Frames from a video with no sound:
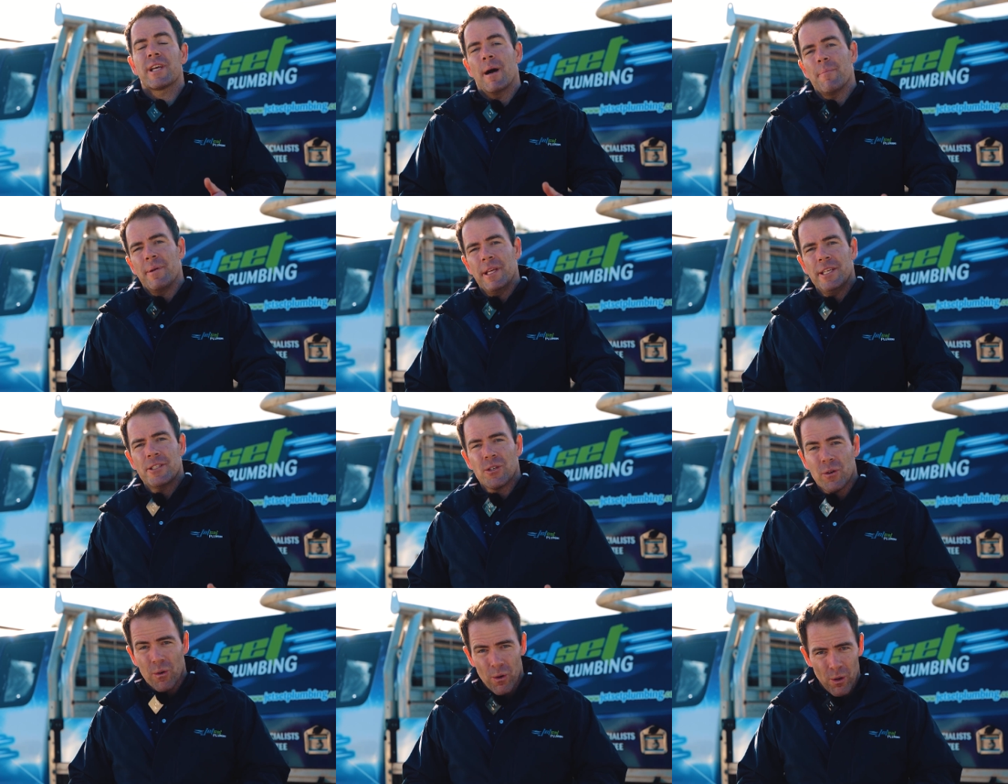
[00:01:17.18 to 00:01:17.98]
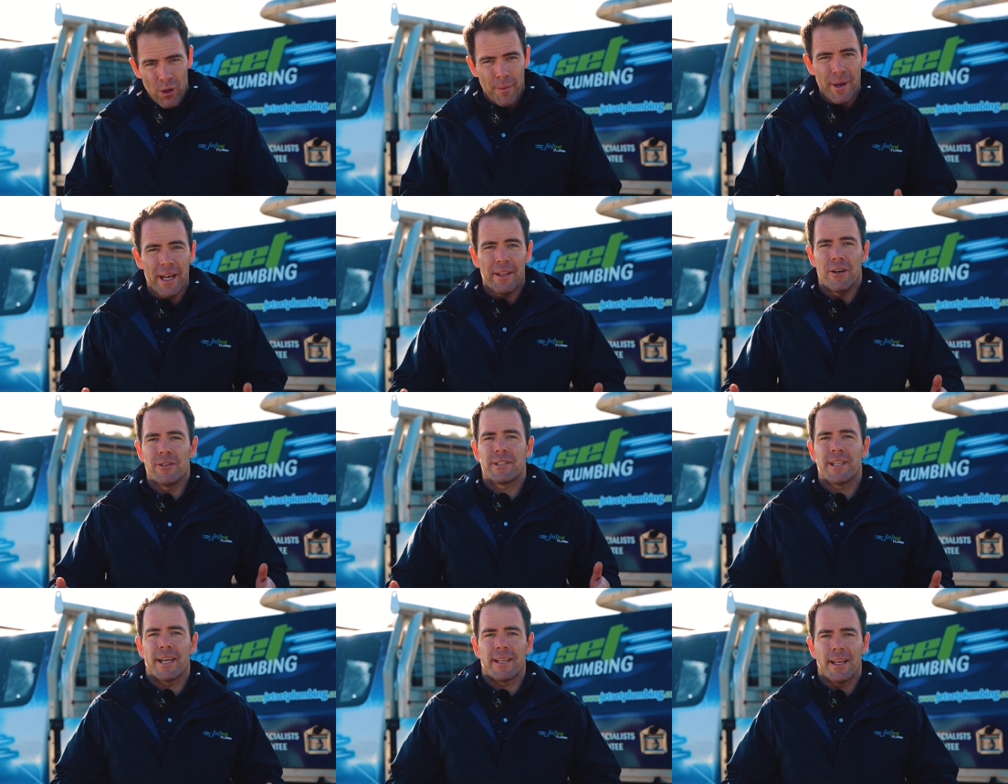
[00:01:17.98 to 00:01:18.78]
companies are all about those
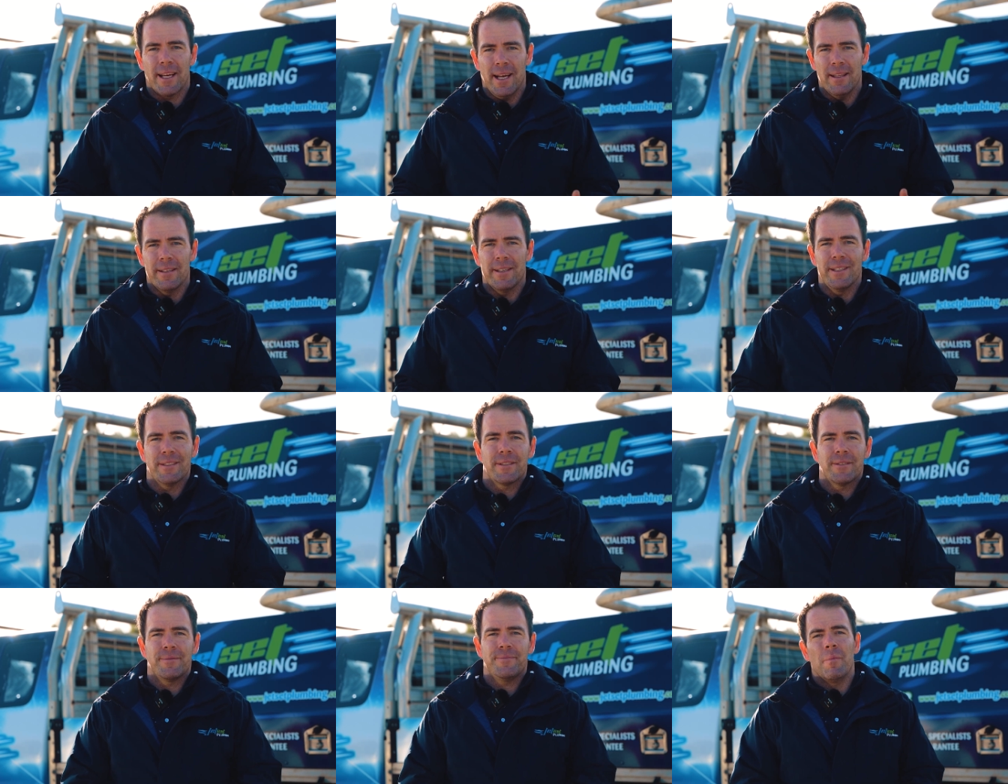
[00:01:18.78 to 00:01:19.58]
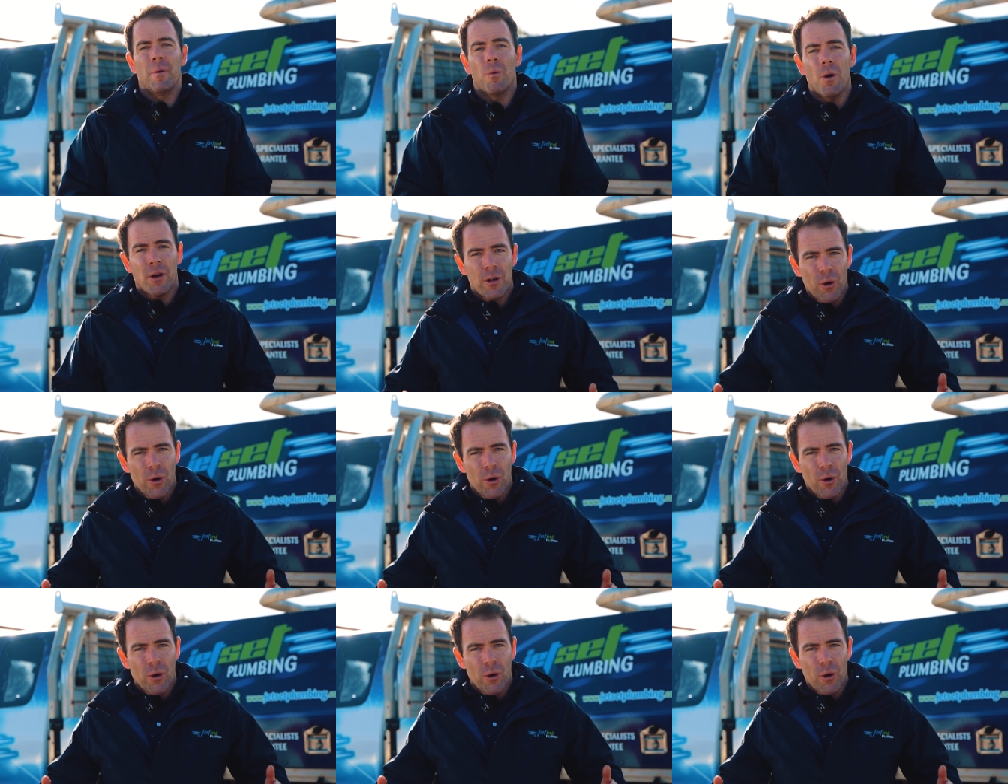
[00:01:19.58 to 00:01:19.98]
technicalities, but what